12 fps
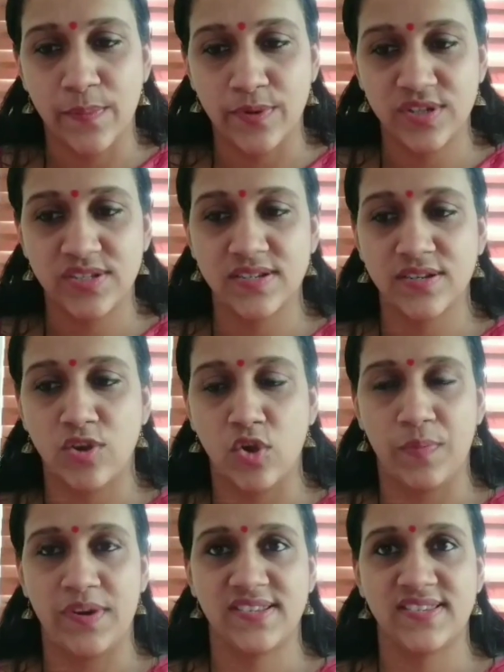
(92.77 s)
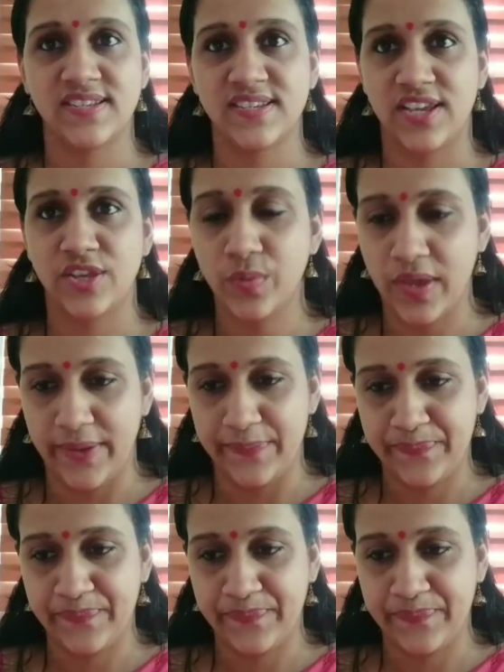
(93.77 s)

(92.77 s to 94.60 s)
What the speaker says: Britain or present day UK.